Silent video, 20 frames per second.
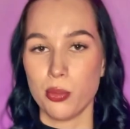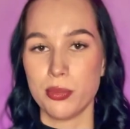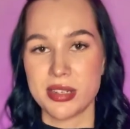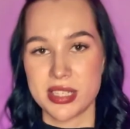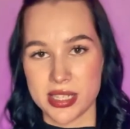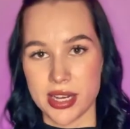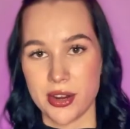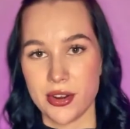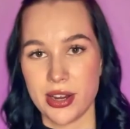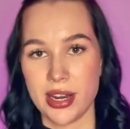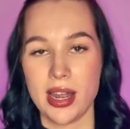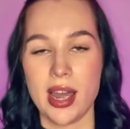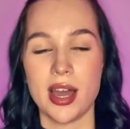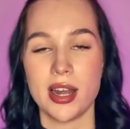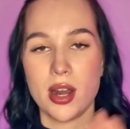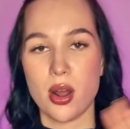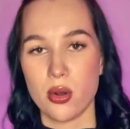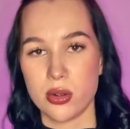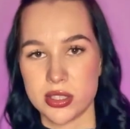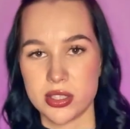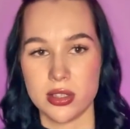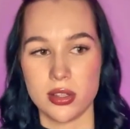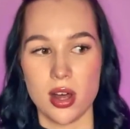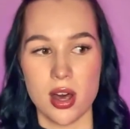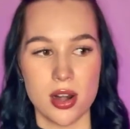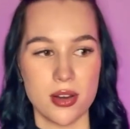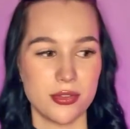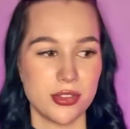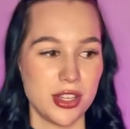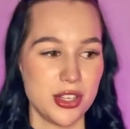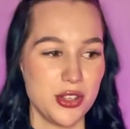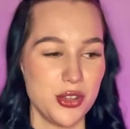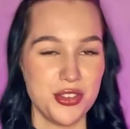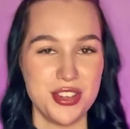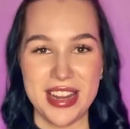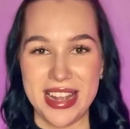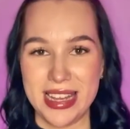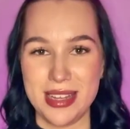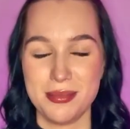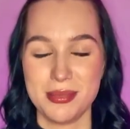be scary, I know it's a lot of the new
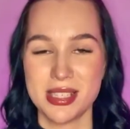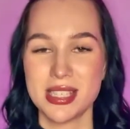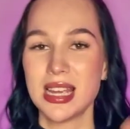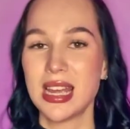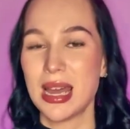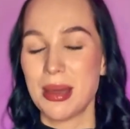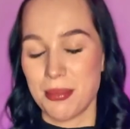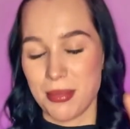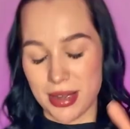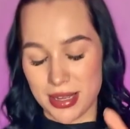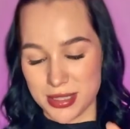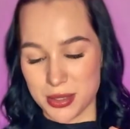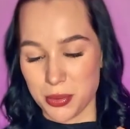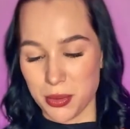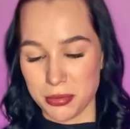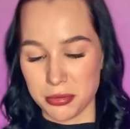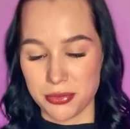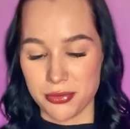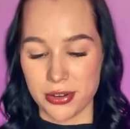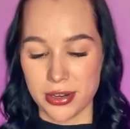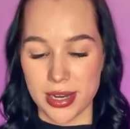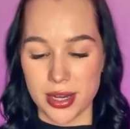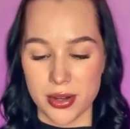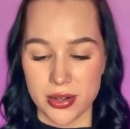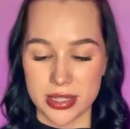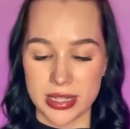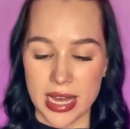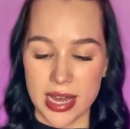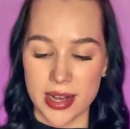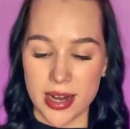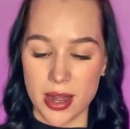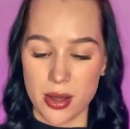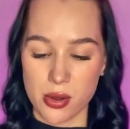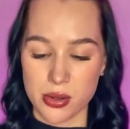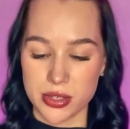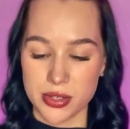names, but we'll figure that out.